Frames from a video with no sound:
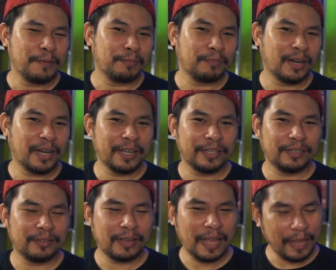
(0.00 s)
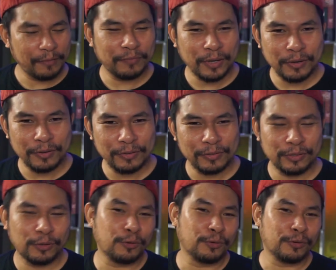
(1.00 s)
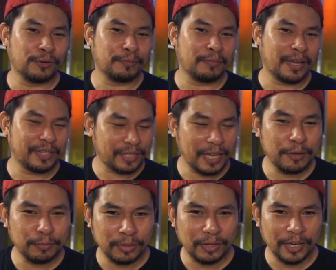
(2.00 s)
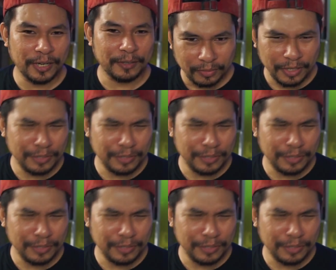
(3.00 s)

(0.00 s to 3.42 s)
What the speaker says: my headphones or my soundbar.